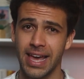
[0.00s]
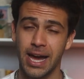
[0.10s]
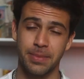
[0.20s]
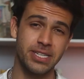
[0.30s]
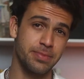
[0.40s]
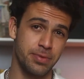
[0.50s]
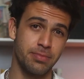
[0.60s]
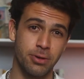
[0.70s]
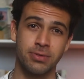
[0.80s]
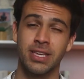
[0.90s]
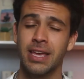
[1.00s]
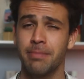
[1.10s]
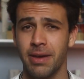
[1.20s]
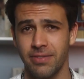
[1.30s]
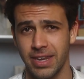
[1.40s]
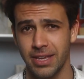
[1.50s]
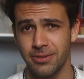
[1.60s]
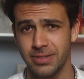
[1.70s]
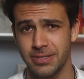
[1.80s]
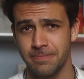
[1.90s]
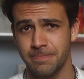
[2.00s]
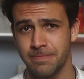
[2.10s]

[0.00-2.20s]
how much it promotes my videos.